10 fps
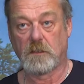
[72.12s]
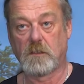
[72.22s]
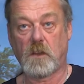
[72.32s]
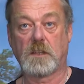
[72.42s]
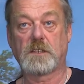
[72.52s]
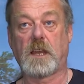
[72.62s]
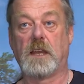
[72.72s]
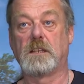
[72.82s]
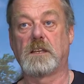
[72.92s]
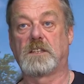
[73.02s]
nice
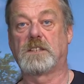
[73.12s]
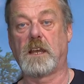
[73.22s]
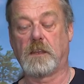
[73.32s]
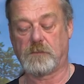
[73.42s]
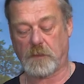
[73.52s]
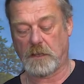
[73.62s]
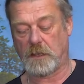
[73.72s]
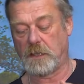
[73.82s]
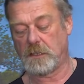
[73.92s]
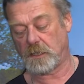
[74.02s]
and safe and
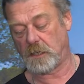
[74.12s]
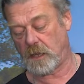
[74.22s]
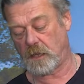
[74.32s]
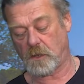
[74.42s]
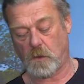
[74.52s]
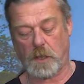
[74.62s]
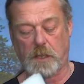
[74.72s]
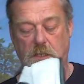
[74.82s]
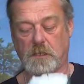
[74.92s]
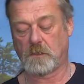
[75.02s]
easy and
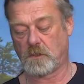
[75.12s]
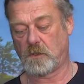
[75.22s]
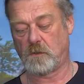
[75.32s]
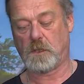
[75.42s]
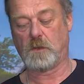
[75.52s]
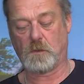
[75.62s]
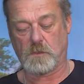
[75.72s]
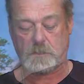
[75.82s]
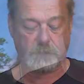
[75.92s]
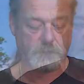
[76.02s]
quick to use.